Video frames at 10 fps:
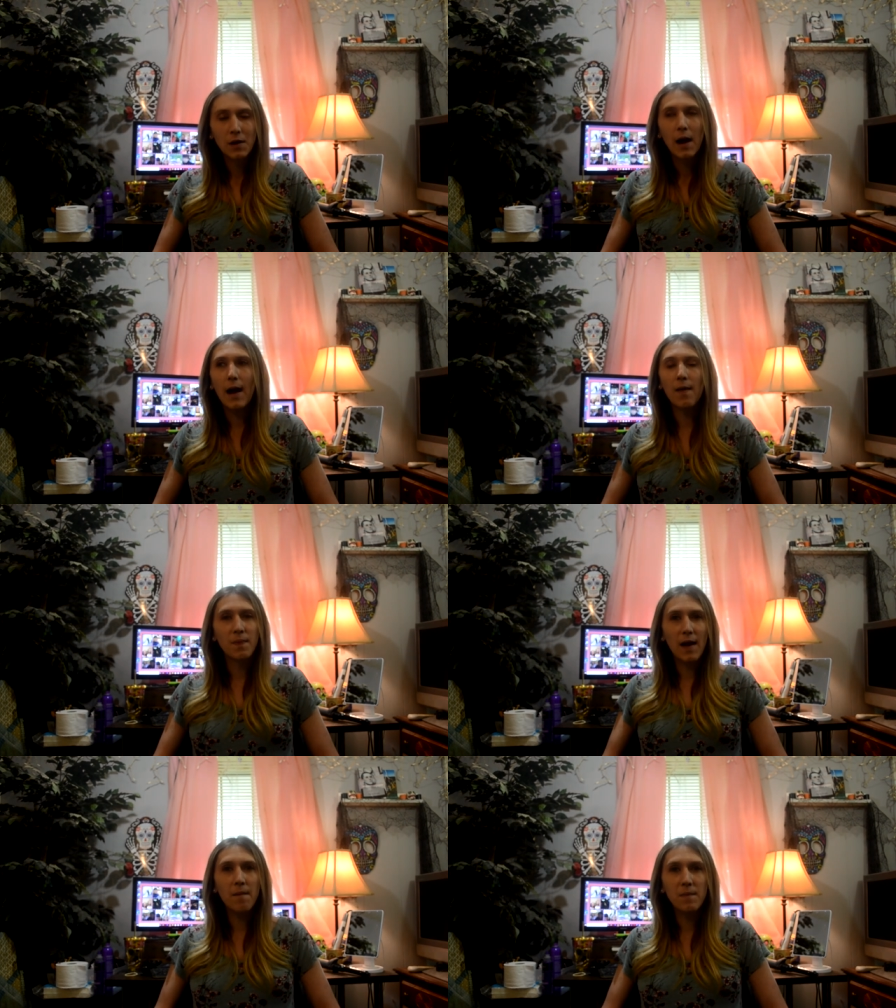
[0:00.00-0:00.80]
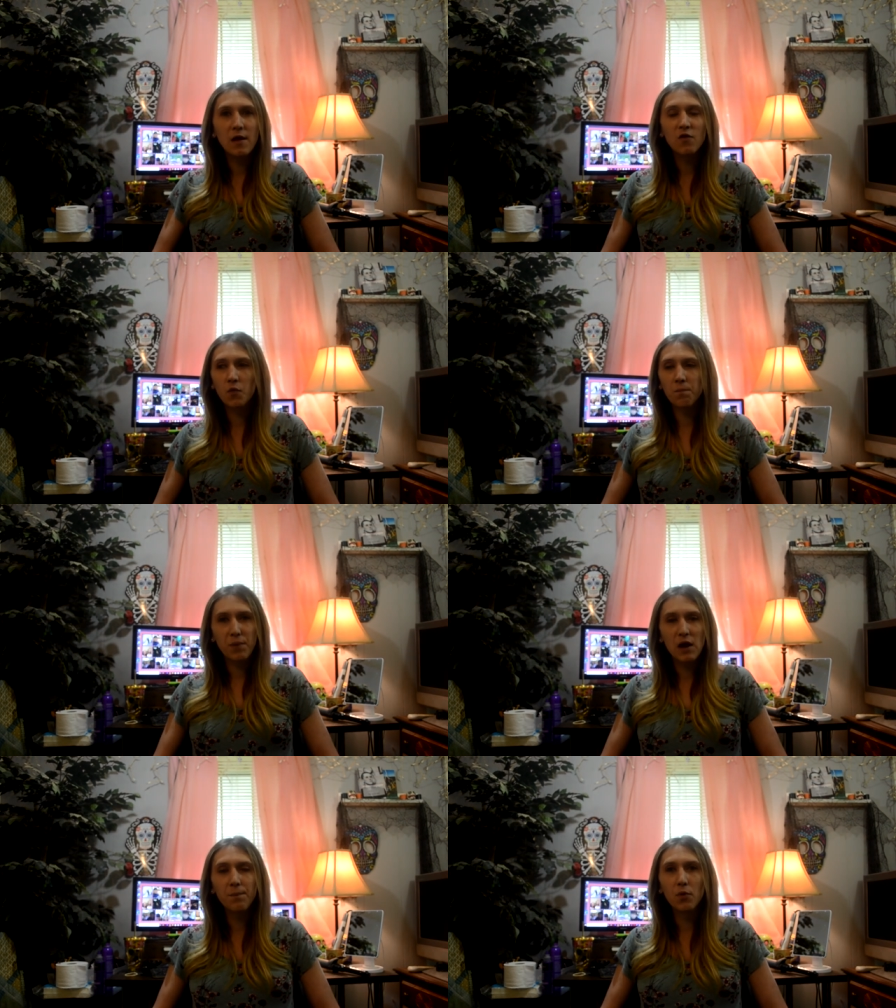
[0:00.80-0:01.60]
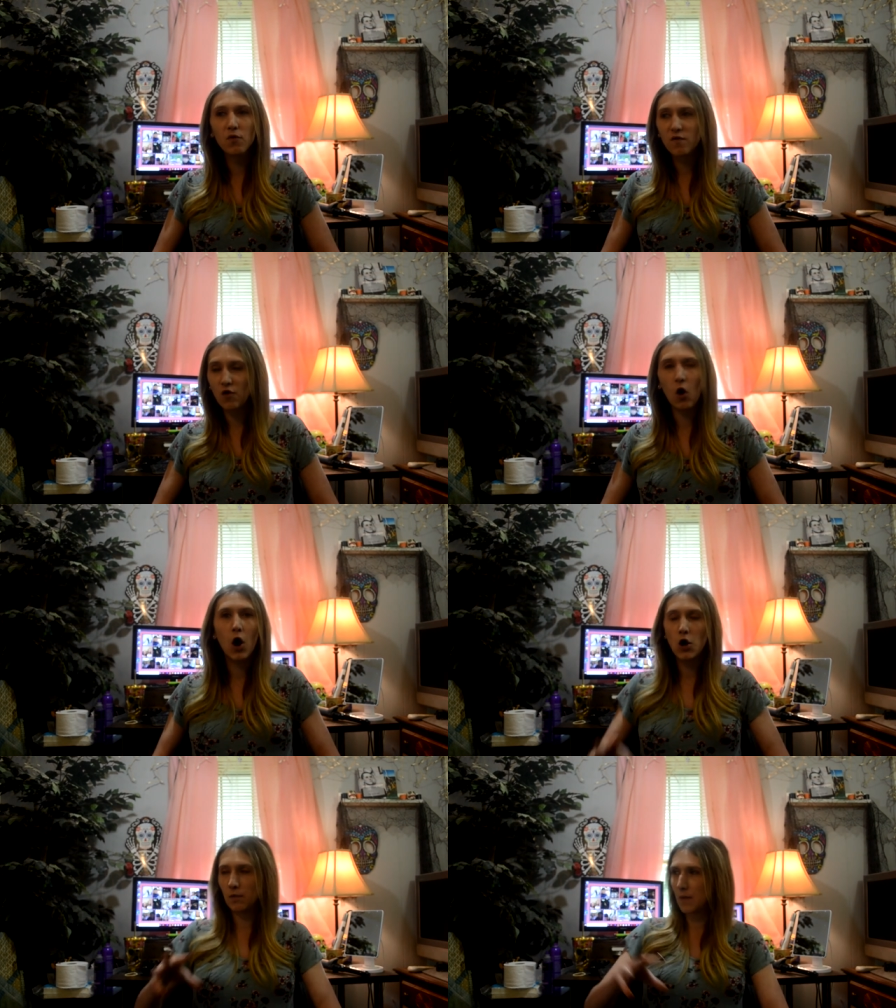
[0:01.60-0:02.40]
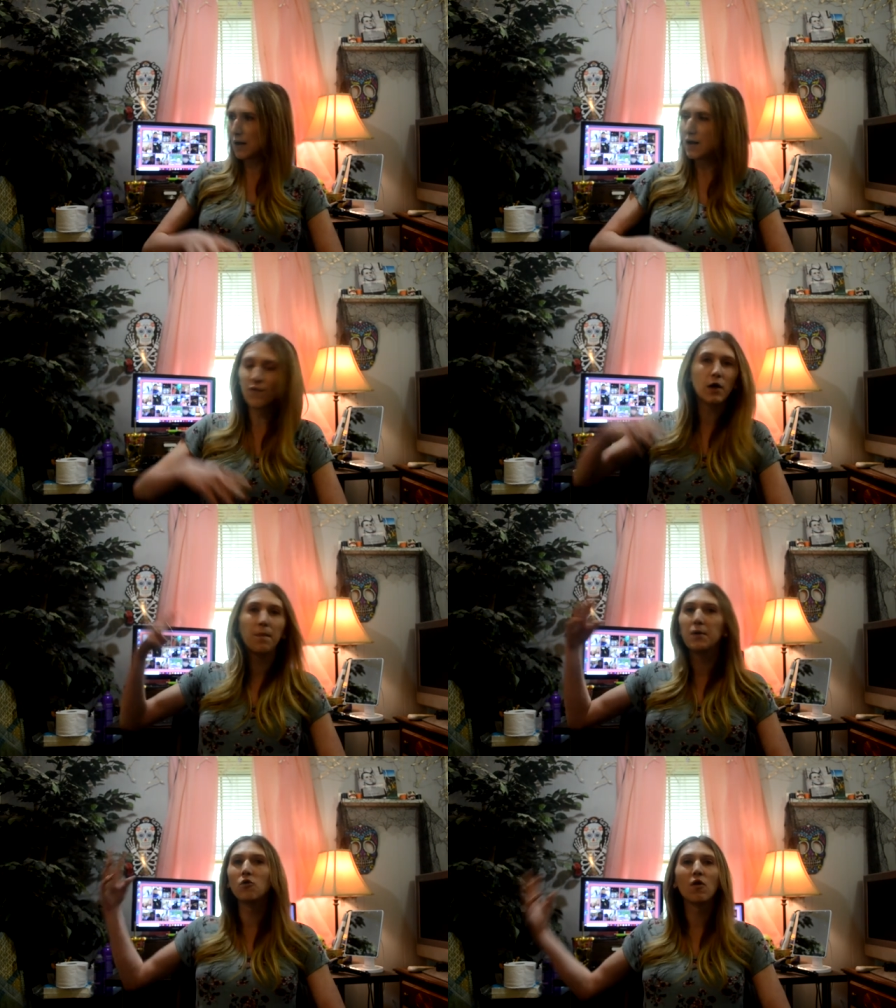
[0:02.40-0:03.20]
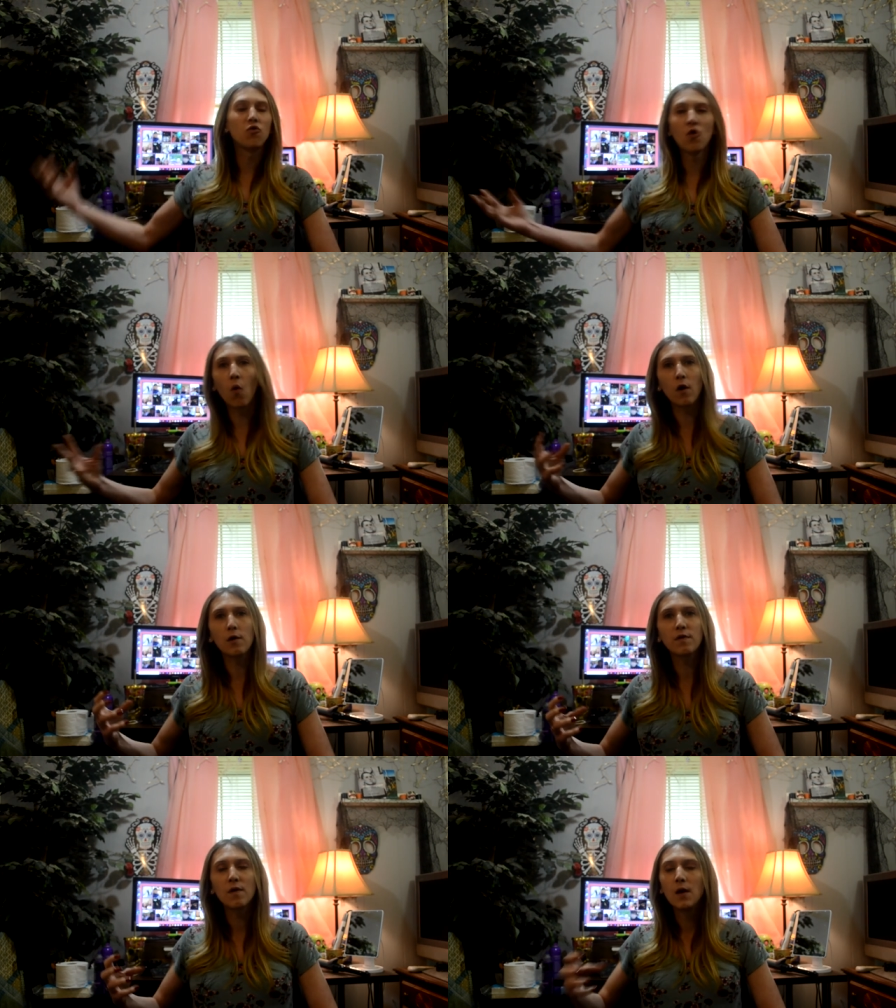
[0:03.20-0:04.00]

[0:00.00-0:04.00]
And that means when people start, even up in the North,